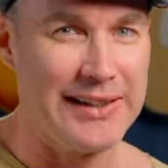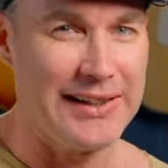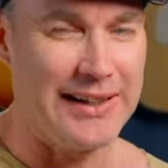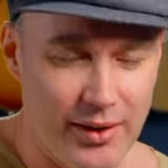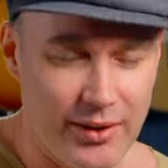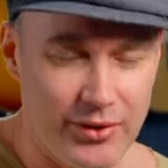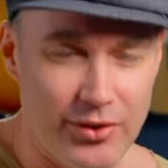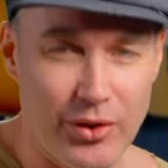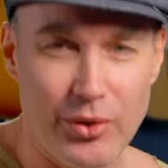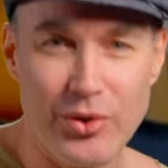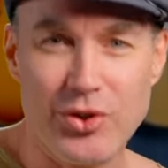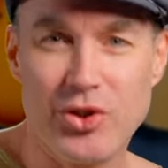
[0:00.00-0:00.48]

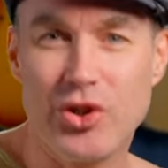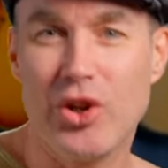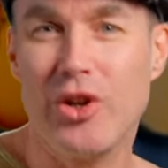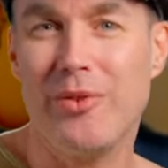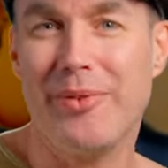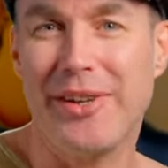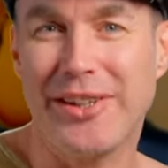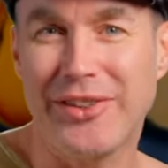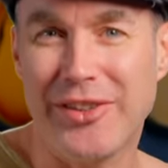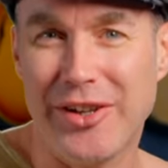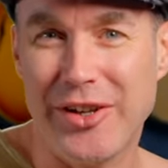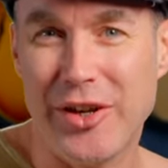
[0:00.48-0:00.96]
So
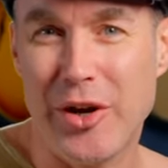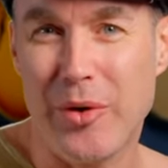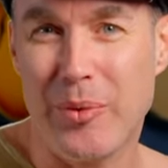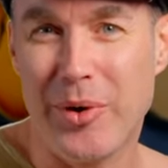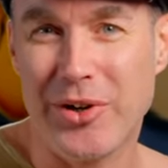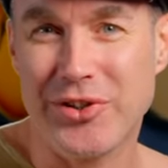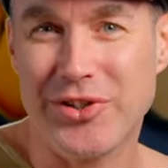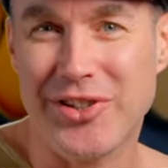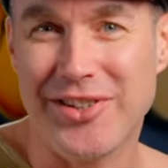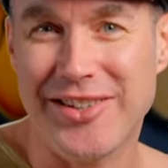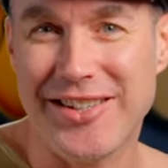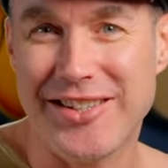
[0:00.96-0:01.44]
assuming that you're
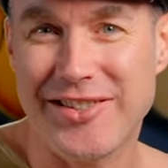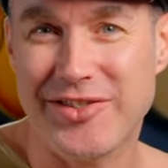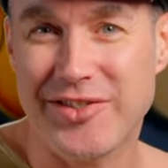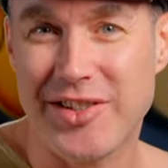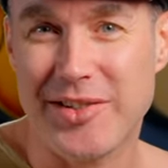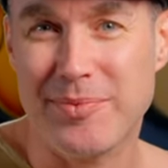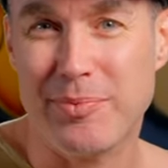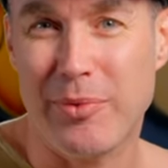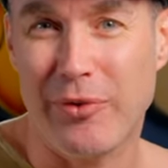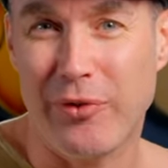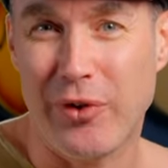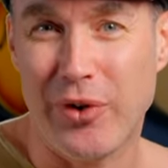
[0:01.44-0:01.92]
watching this
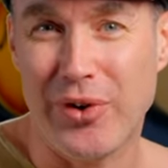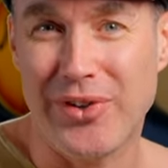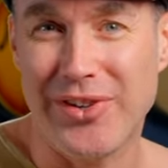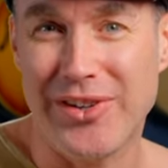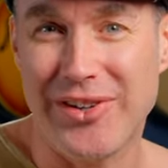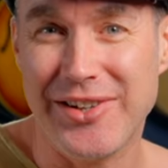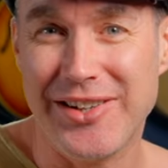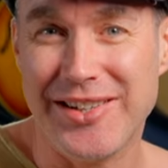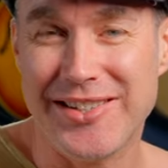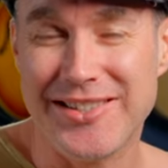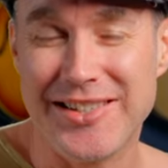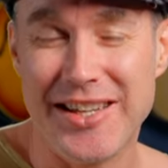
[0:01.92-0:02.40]
just before New
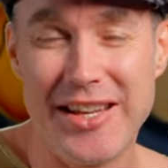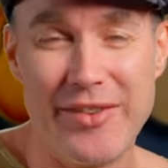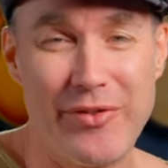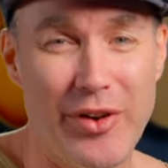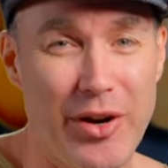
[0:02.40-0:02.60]
Year's Eve,